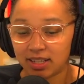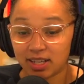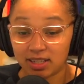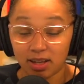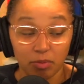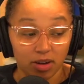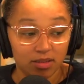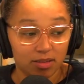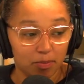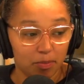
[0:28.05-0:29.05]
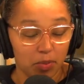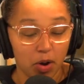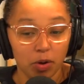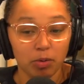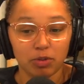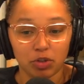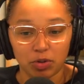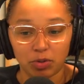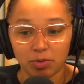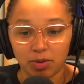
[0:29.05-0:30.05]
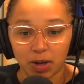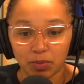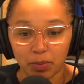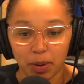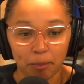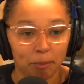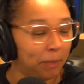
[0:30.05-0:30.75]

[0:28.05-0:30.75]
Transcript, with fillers: someone poked you up the bum.